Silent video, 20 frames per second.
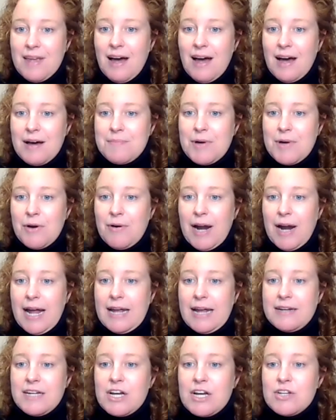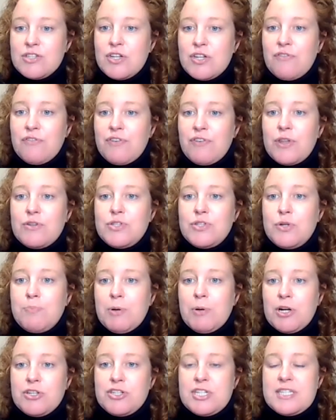All right, so for those who
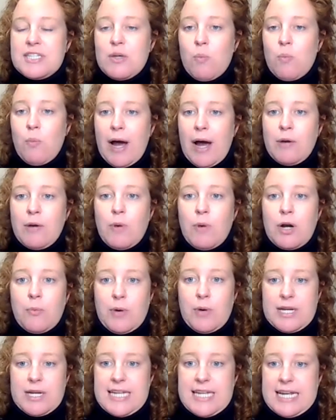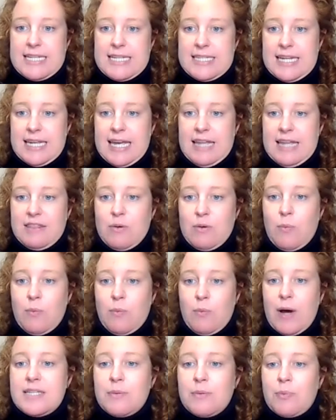purchased the Wine 101 tasting kit, the
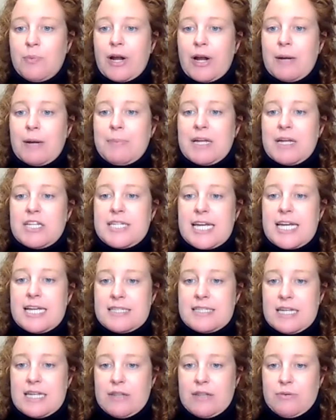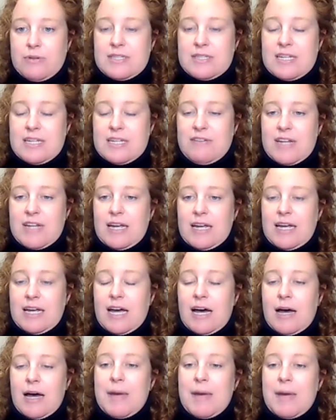wines that we're going to be tasting through this evening
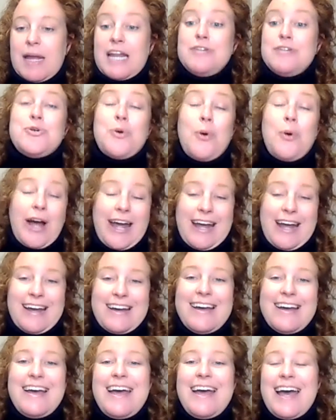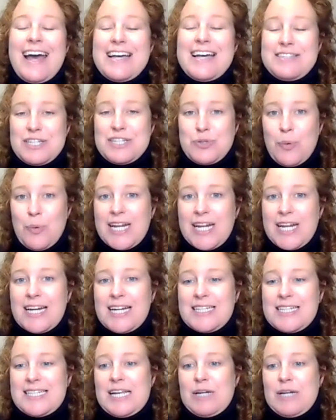and enjoying is the
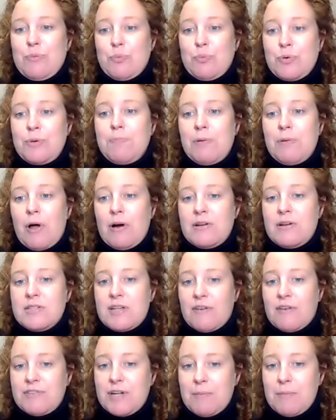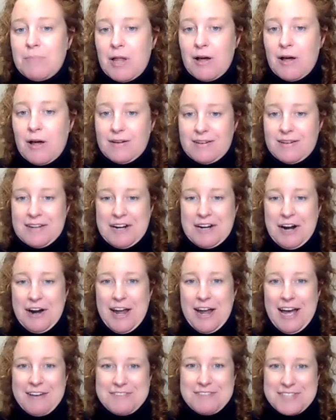2019 Root Blanc Sauvignon Blanc. I
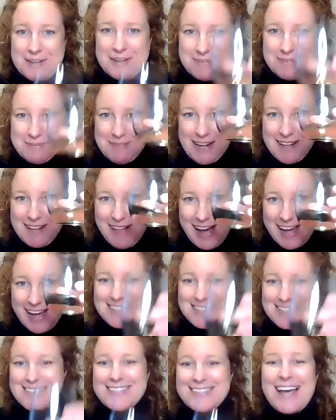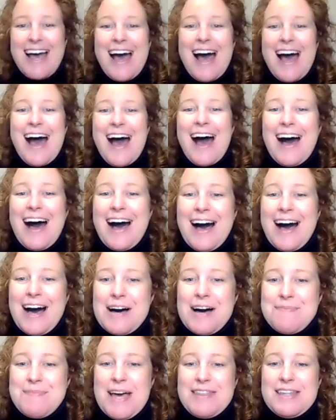already have some in my glass.
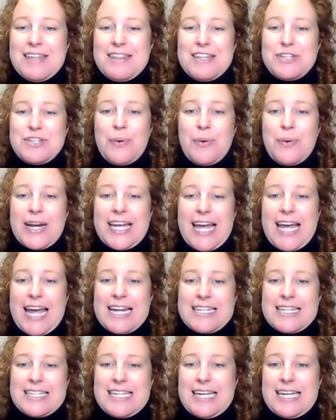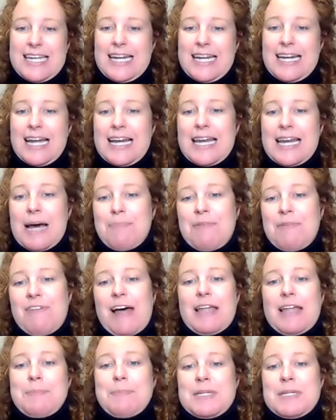And then the 2018 Napa
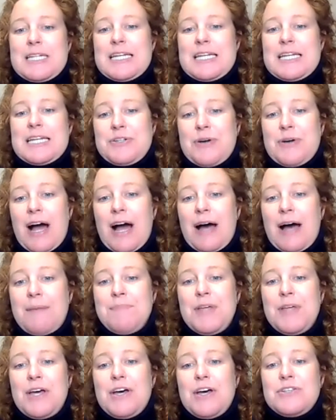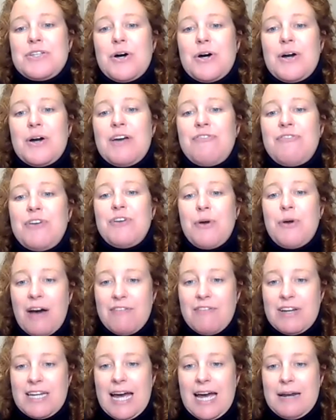Valley Petite Syrah. So you
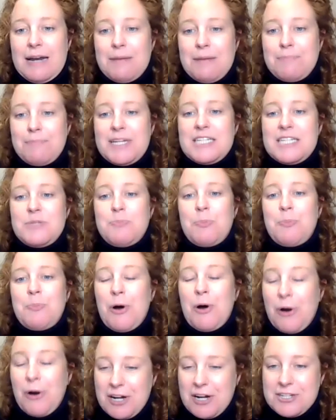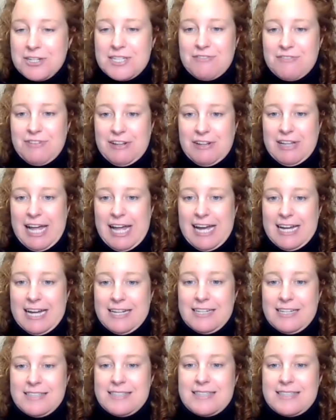haven't yet, please pour yourself a
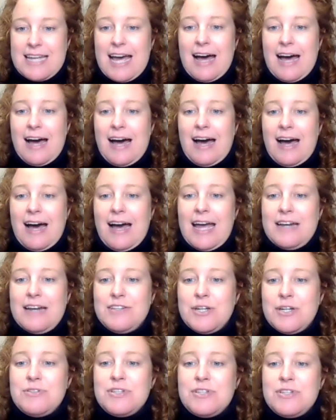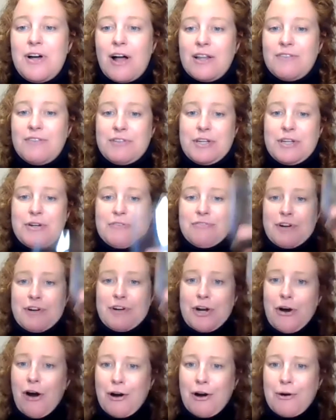glass and toast to all of you for
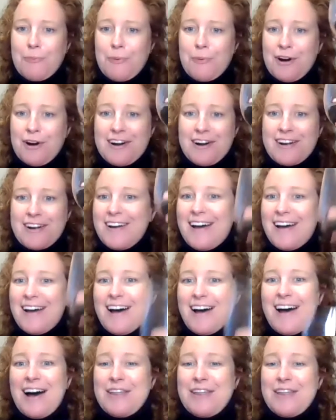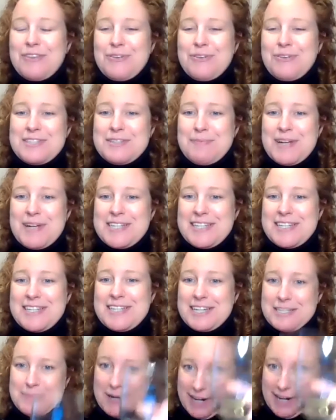your hard work through this amazing
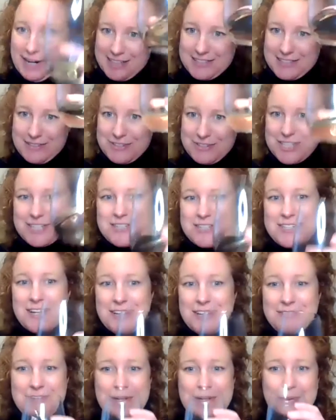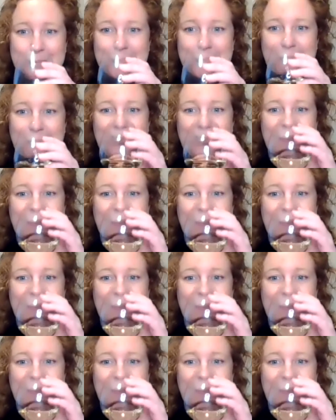experience. So cheers to all of you.